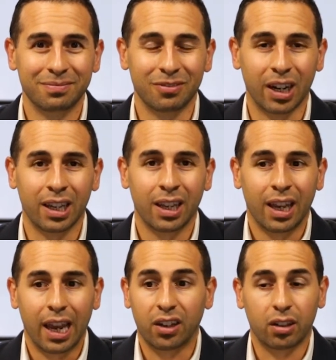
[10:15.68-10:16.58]
Right?
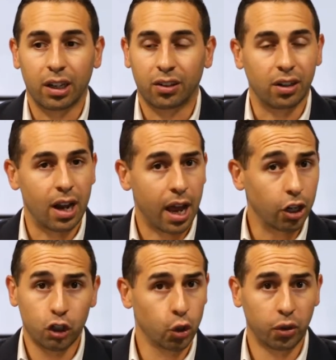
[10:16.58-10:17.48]
It's
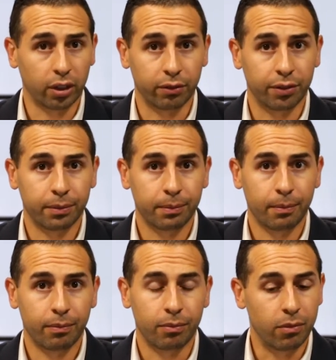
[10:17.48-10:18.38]
non-intrusive.
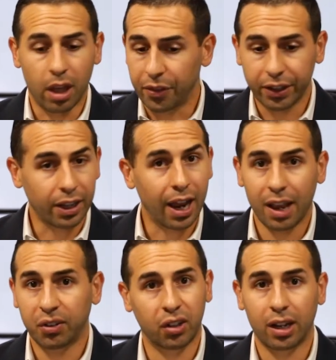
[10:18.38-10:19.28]
Nothing that I
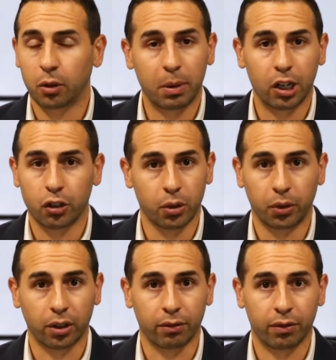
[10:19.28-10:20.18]
have said has been
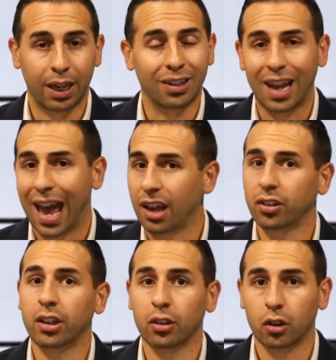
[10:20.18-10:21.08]
intrusive. It's
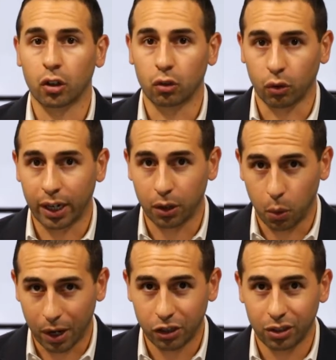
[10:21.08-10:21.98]
asking the great
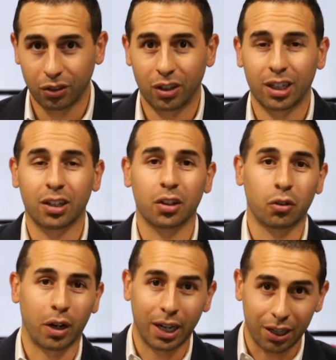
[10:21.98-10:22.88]
questions to get the
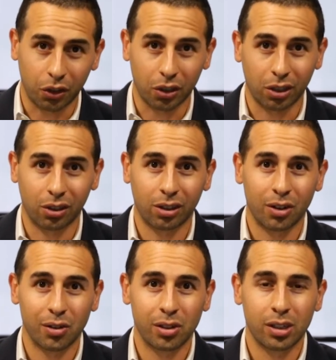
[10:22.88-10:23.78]
great answers.
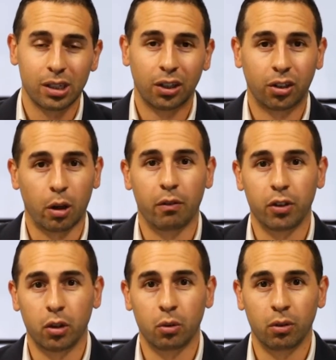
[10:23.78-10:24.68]
Some of
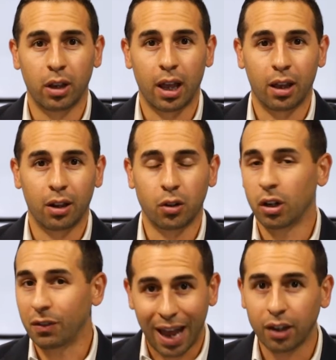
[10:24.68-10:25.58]
you don't
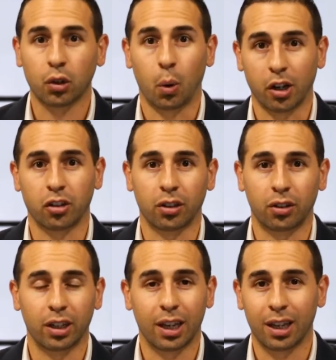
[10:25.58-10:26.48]
even ask questions
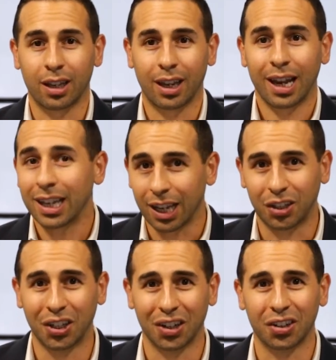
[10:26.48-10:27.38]
to get any
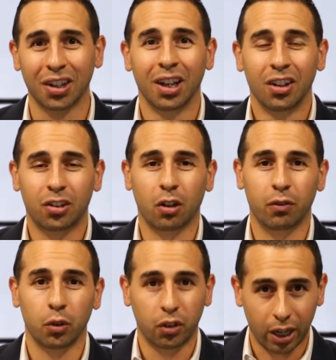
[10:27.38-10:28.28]
answers. Some of
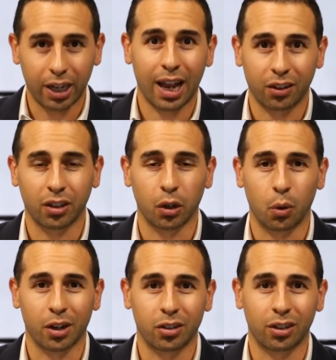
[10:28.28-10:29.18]
you suck at asking
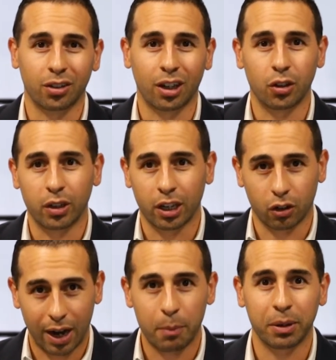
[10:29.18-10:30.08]
questions and you get
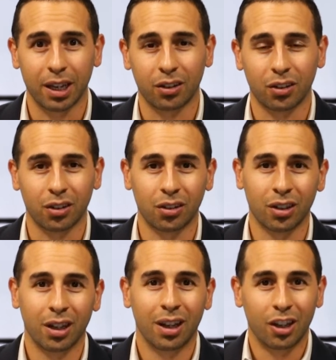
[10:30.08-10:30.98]
crappy answers.
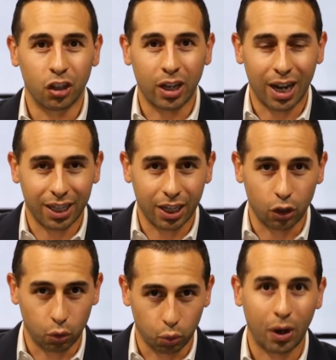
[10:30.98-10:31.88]
You got to get
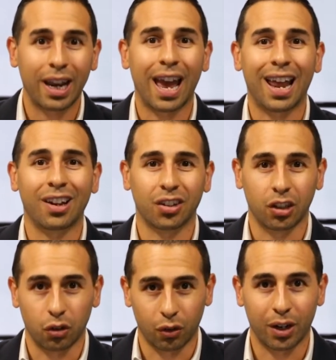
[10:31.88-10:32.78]
great at
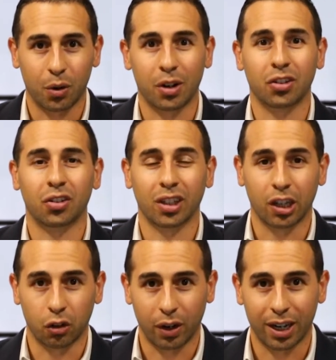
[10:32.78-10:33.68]
asking great questions to get
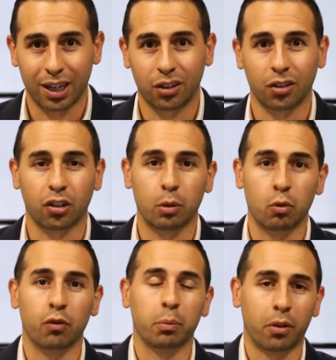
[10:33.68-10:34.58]
great answers to
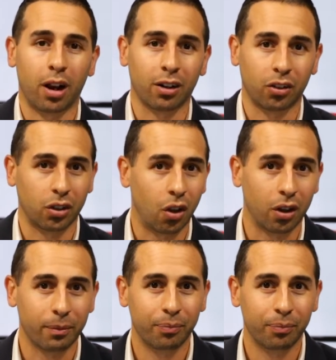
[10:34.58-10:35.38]
move your progress along.